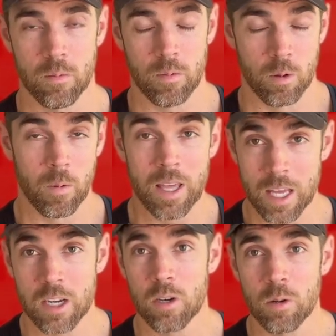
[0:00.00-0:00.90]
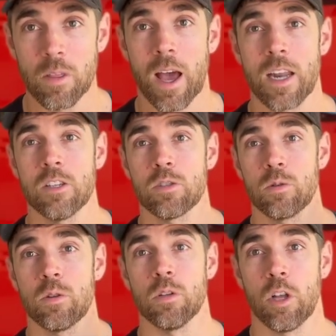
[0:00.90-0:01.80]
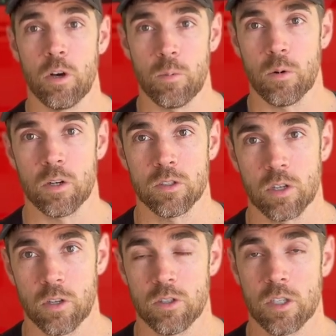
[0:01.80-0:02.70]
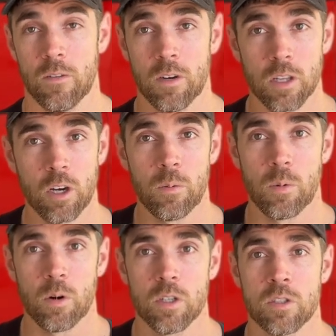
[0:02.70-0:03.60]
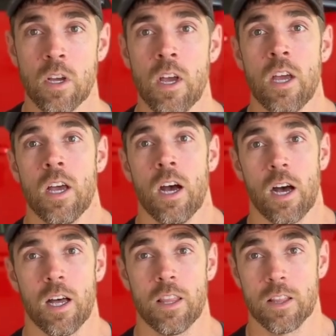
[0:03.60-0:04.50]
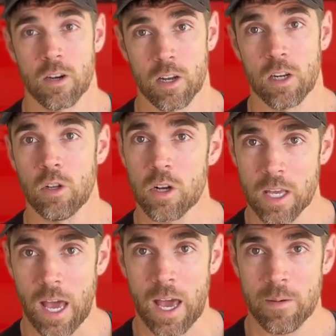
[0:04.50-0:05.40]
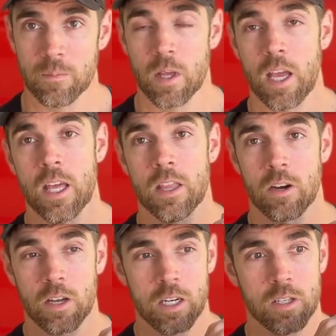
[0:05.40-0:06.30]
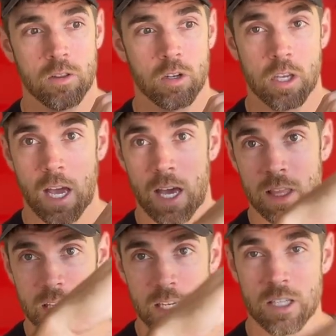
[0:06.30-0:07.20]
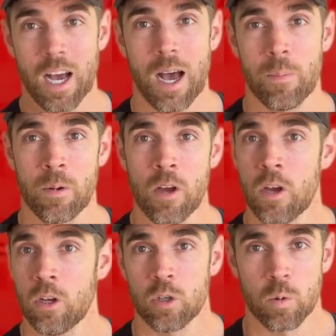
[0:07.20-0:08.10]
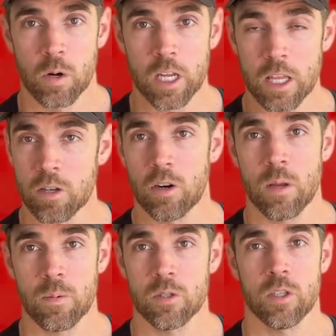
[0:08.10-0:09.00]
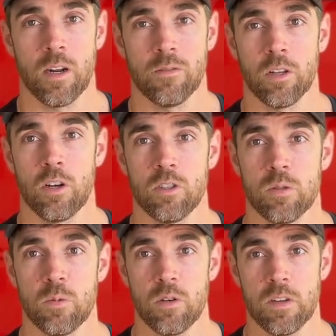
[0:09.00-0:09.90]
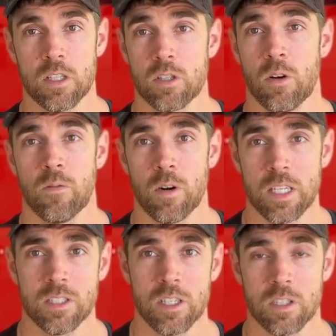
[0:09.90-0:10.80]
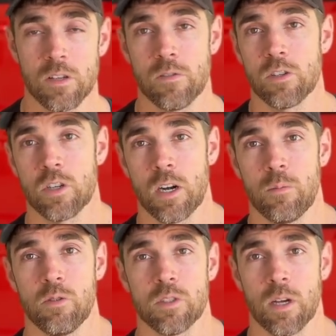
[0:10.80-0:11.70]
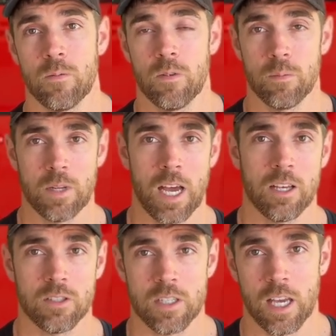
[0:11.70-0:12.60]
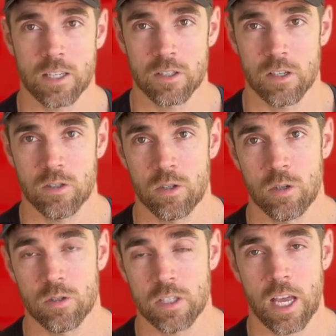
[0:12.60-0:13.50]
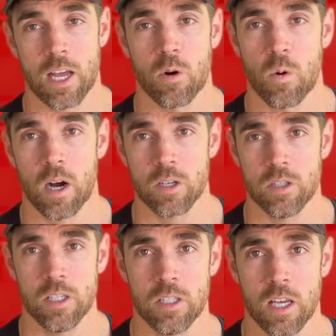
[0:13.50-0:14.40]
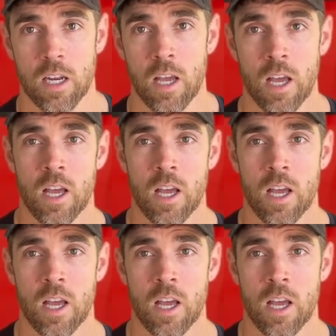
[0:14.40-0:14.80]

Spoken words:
the way they do that is through the load board. So there's different load boards that they're gonna look at, and they're gonna look at the top 20-30% of loads moving. So for instance, if you're trying to move something from Dallas, Texas to Seattle, Washington,